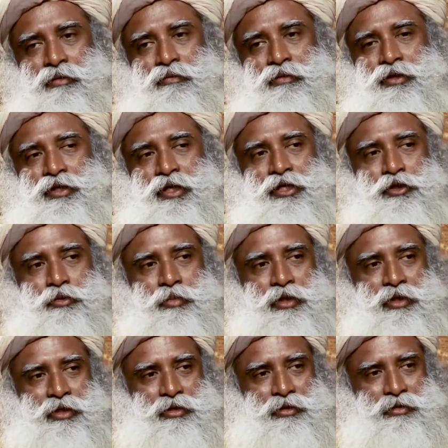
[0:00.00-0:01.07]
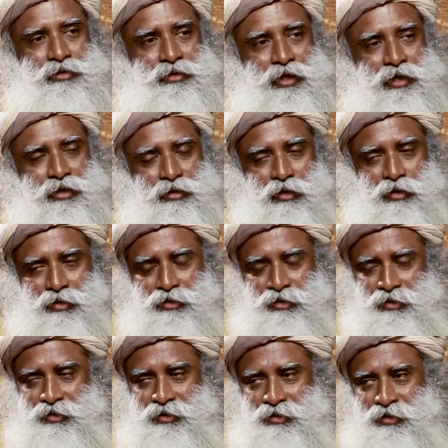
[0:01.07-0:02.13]
for transmitting
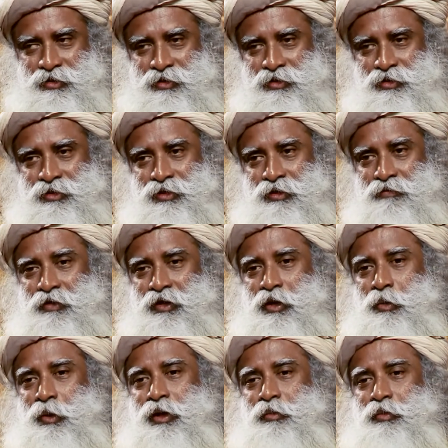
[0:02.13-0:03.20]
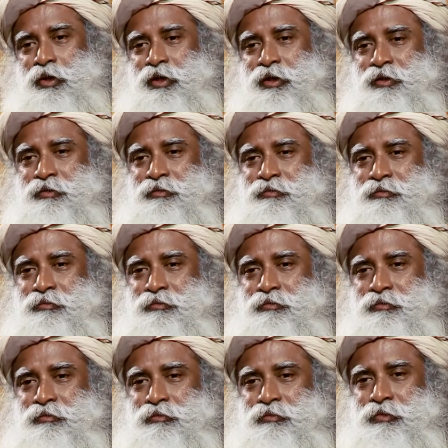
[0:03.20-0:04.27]
technologies of inner well-being.
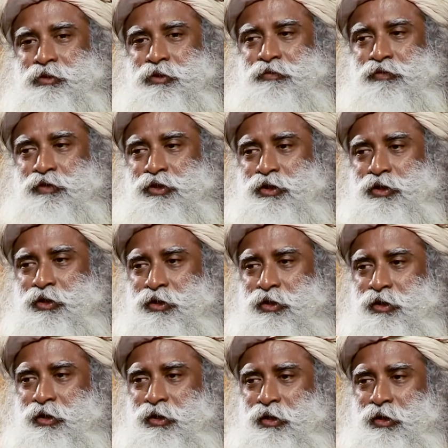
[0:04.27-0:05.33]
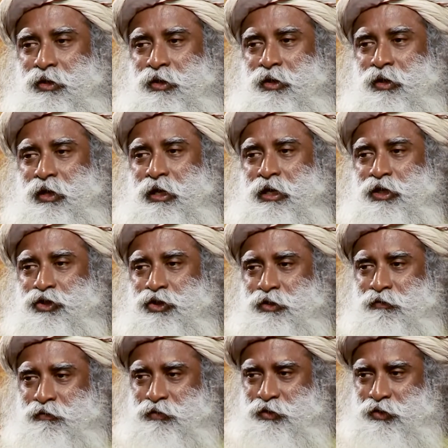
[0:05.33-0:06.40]
Sufficient energy
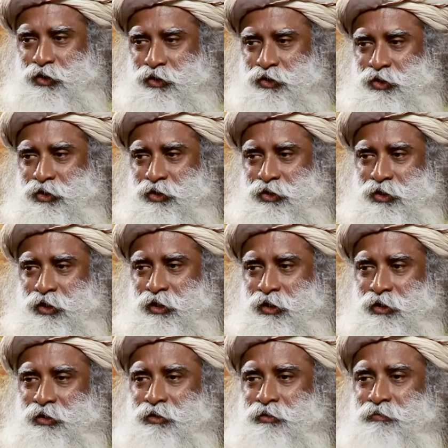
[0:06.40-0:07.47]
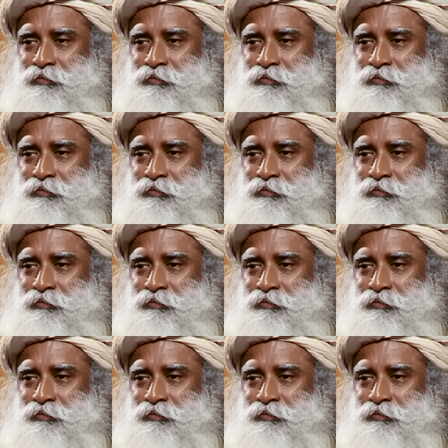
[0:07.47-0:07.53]
infrastructure is needed.